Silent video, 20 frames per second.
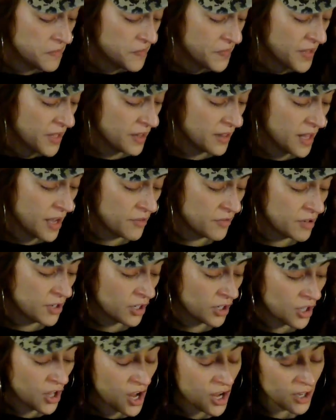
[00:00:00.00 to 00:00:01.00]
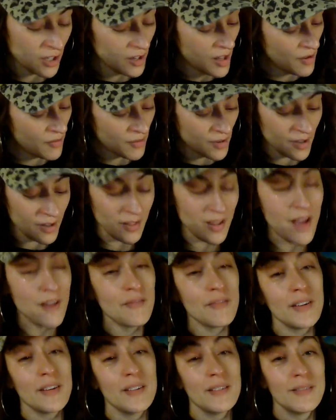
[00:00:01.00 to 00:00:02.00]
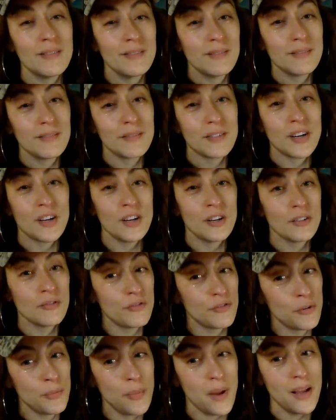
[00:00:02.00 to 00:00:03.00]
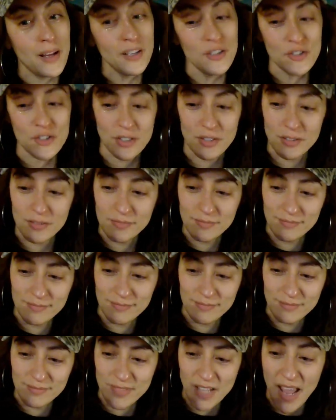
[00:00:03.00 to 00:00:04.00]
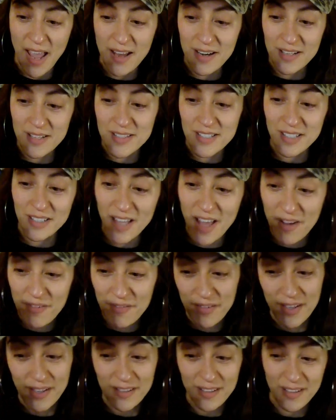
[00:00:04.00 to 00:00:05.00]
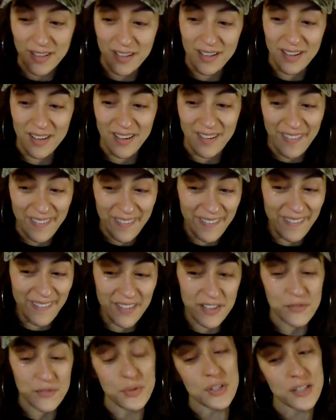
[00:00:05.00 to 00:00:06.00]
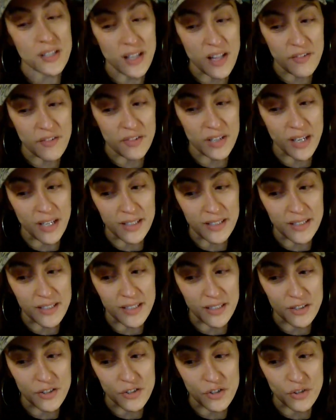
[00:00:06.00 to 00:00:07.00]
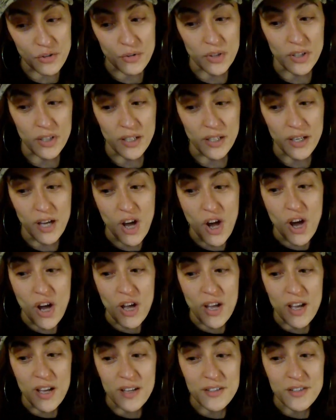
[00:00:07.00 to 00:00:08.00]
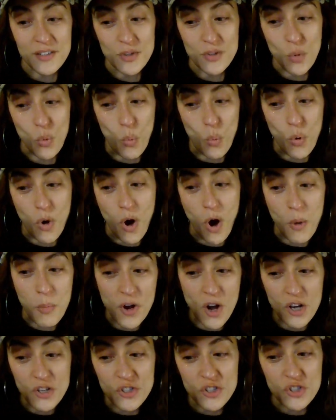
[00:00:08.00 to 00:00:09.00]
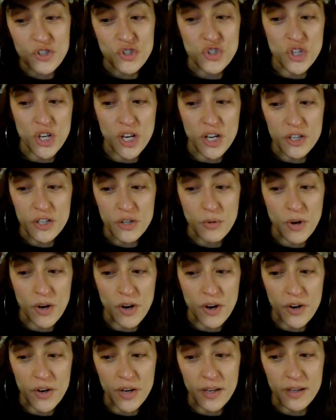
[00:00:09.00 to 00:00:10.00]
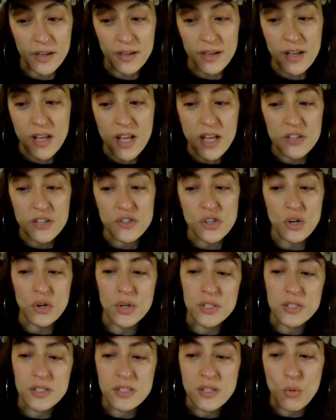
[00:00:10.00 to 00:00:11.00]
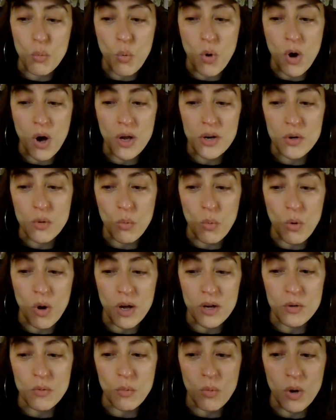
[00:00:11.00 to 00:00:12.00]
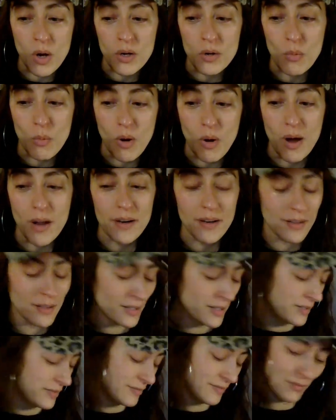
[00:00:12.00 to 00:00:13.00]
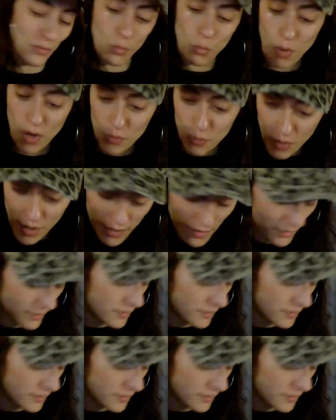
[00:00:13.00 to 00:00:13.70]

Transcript: 11 o'clock, 11:11. Confirmation. And it's 11. Oh, it was 11:19. So really, it's, oh my gosh, it's January. So it's 1-1-1-1. 1-1.